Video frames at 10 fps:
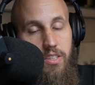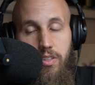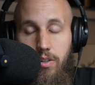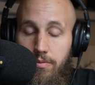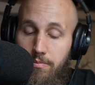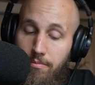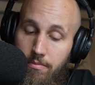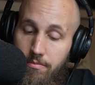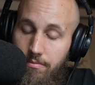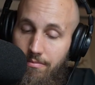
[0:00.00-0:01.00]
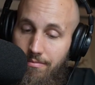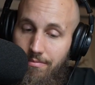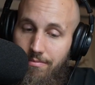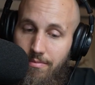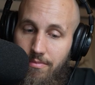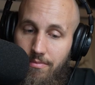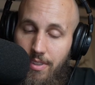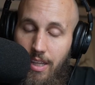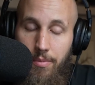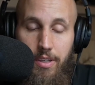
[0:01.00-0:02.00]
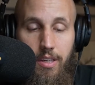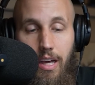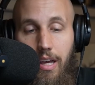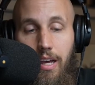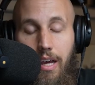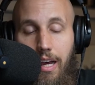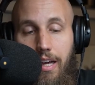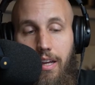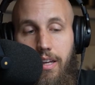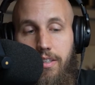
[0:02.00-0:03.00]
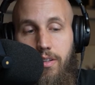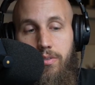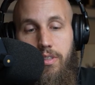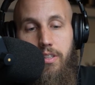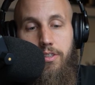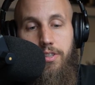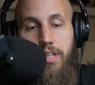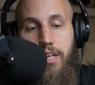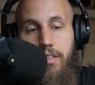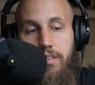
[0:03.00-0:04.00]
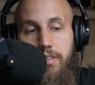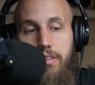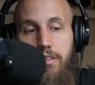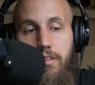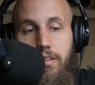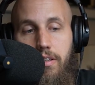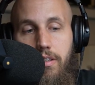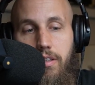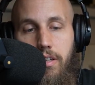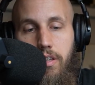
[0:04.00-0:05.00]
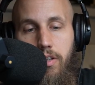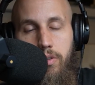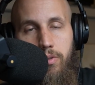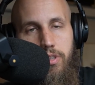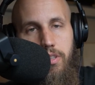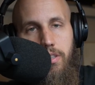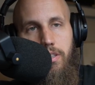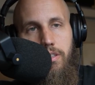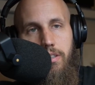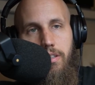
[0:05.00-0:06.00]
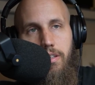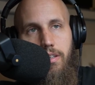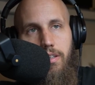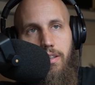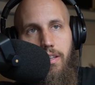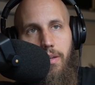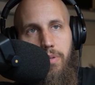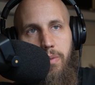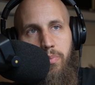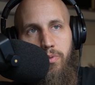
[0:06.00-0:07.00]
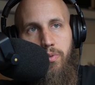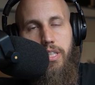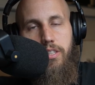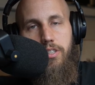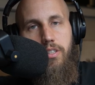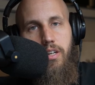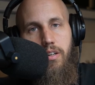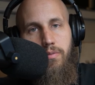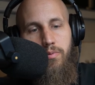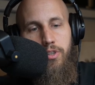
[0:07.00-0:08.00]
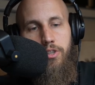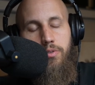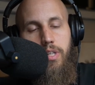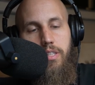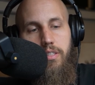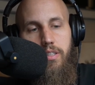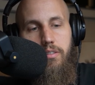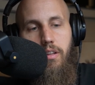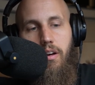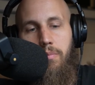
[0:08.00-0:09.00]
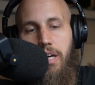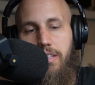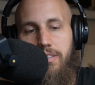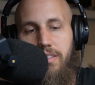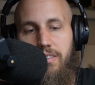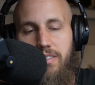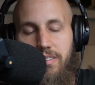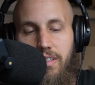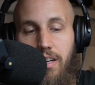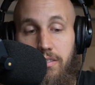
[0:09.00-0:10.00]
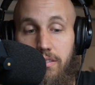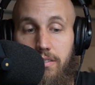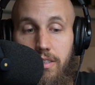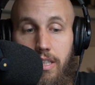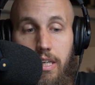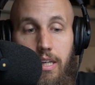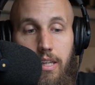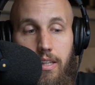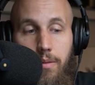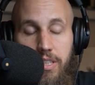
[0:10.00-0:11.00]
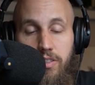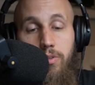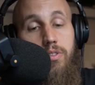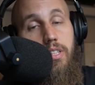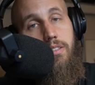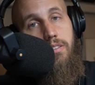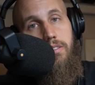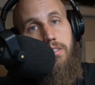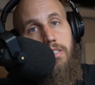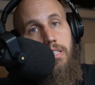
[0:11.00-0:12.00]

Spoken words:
so, I mean, I don't understand the conclusion that people reach of restricting law-abiding citizens' guns. That makes no sense.